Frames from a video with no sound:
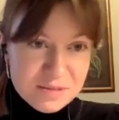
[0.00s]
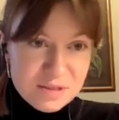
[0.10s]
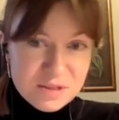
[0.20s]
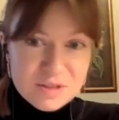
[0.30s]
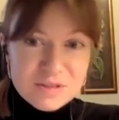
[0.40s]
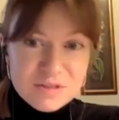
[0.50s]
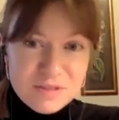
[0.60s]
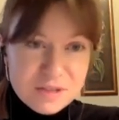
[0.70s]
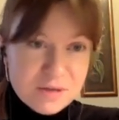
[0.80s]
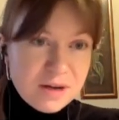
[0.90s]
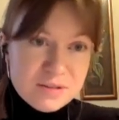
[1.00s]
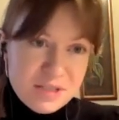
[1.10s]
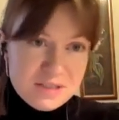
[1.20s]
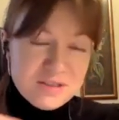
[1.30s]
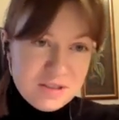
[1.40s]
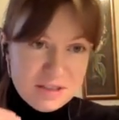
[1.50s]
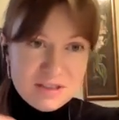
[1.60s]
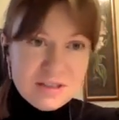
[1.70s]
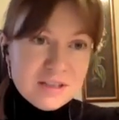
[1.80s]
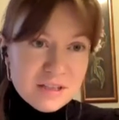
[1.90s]
to figure out, yes,
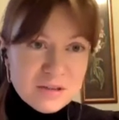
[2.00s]
a